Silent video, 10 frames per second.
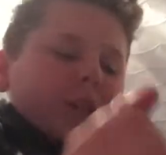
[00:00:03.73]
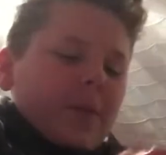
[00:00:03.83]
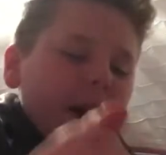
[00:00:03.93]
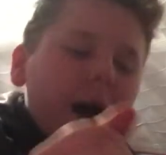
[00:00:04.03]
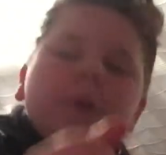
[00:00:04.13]
up?
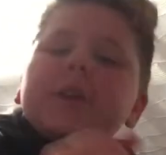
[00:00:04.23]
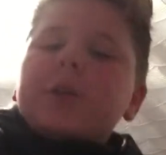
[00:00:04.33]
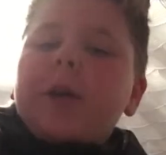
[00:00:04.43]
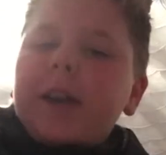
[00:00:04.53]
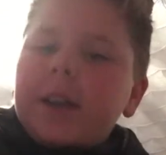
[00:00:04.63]
How are
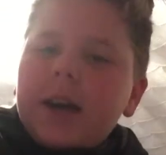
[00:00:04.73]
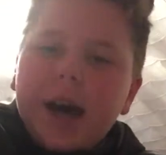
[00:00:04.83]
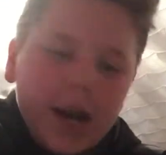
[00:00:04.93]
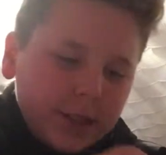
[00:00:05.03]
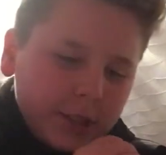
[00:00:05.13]
you doing?
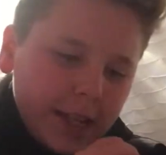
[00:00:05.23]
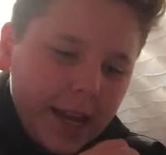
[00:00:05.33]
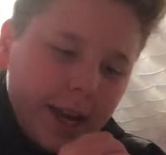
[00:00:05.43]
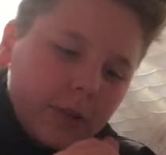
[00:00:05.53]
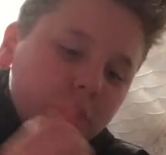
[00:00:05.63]
Uh,
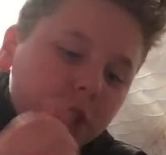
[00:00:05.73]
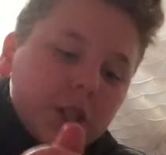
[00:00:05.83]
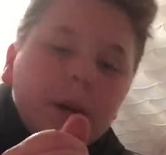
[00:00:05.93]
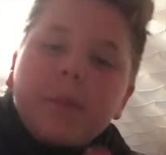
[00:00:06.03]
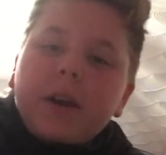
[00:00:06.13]
today I've just
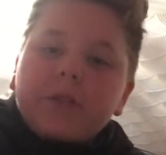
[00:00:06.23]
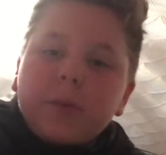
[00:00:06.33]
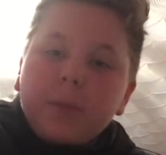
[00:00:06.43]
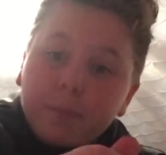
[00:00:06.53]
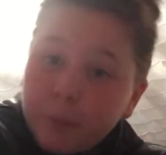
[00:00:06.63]
come back
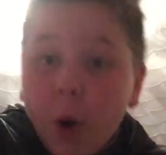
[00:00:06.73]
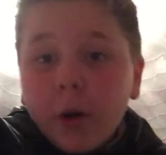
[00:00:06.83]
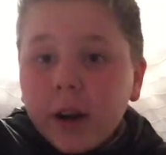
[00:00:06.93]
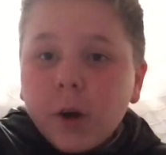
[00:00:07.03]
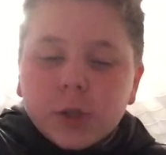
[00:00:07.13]
from
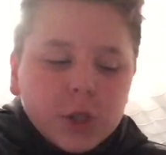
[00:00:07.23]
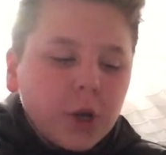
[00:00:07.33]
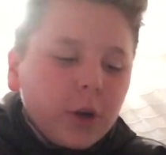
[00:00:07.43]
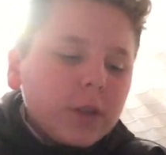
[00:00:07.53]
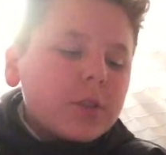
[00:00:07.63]
boring old
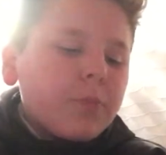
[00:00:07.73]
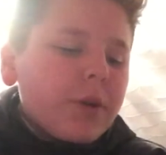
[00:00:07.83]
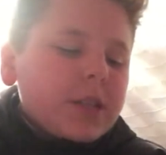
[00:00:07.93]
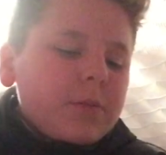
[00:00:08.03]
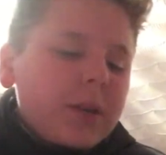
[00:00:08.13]
school,
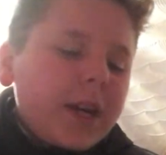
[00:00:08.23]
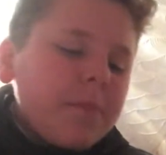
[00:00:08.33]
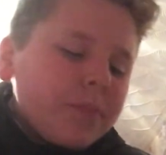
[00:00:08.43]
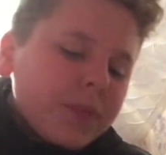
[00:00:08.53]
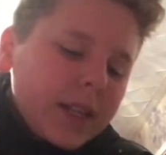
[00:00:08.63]
press me.
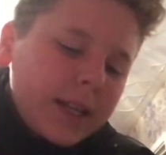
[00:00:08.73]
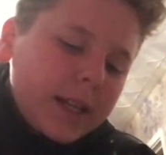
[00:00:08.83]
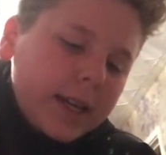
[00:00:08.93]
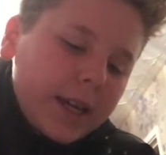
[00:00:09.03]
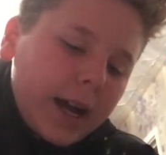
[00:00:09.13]

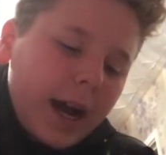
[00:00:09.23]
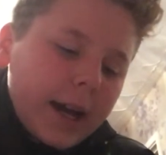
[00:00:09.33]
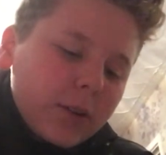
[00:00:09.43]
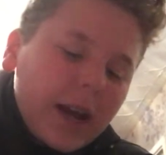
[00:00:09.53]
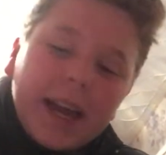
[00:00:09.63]

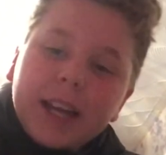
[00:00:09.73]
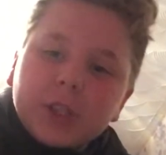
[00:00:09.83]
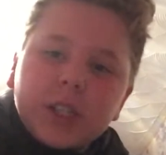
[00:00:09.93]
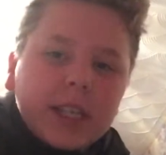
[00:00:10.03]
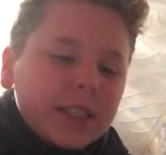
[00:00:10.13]
And I
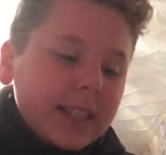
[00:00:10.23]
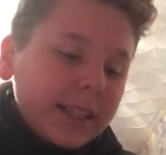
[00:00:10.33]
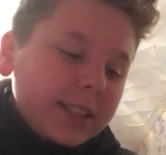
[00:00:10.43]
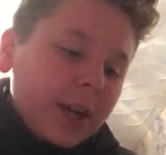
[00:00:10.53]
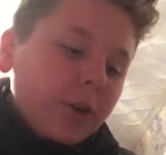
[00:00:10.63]
actually
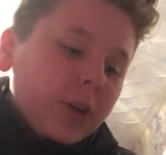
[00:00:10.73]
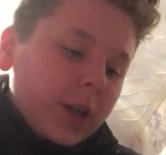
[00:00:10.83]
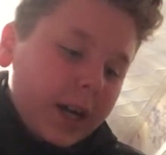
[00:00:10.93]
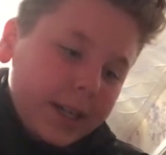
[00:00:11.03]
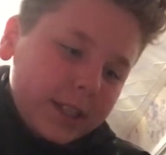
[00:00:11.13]
didn't tell you
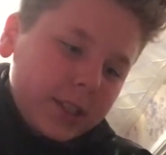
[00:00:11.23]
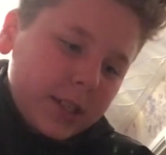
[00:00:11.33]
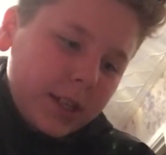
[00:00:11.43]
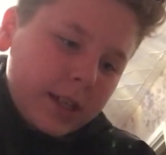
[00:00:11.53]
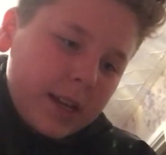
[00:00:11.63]

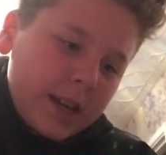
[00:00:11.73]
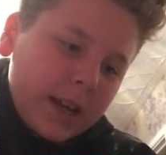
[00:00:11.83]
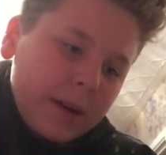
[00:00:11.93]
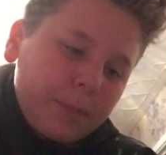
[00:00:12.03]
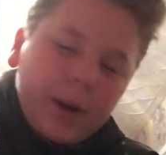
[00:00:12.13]
guys,
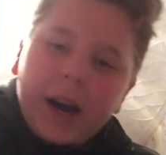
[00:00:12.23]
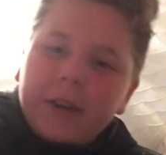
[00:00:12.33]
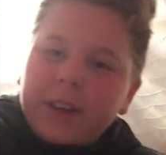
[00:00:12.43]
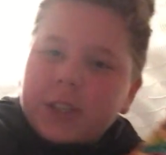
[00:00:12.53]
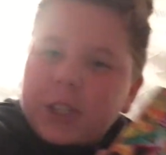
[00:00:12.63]
but I've
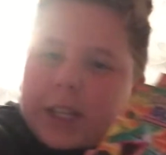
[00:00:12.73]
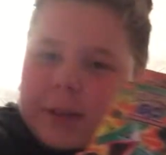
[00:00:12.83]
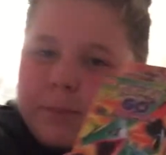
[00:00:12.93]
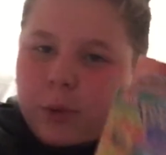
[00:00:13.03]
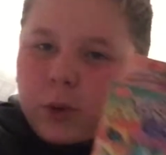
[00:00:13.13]
actually
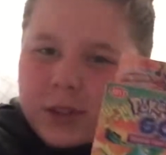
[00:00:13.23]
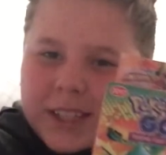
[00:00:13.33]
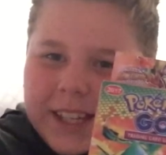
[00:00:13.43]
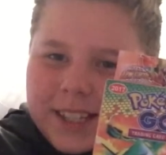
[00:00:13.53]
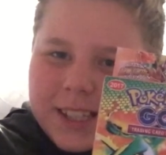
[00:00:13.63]
bought
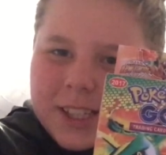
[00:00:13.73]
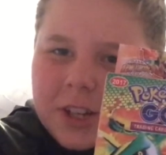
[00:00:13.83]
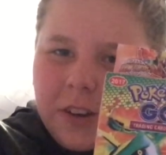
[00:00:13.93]
this